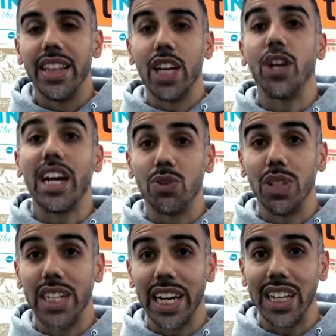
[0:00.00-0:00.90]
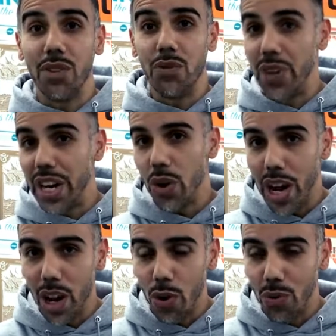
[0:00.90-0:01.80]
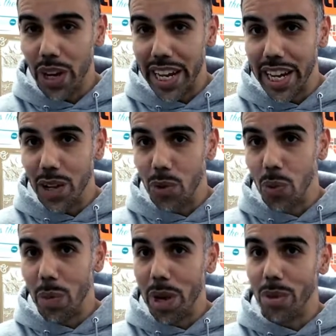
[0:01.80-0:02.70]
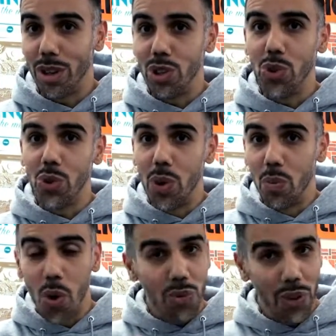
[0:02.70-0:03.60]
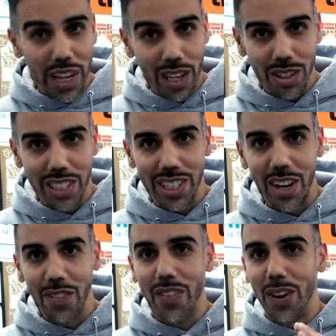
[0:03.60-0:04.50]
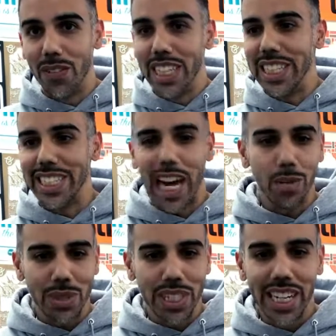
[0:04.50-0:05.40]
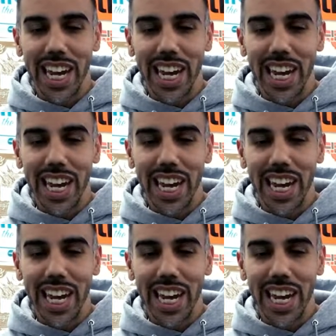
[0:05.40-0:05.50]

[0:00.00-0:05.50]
Thank you guys for checking the video out. Hopefully we'll be able to do more videos of these types.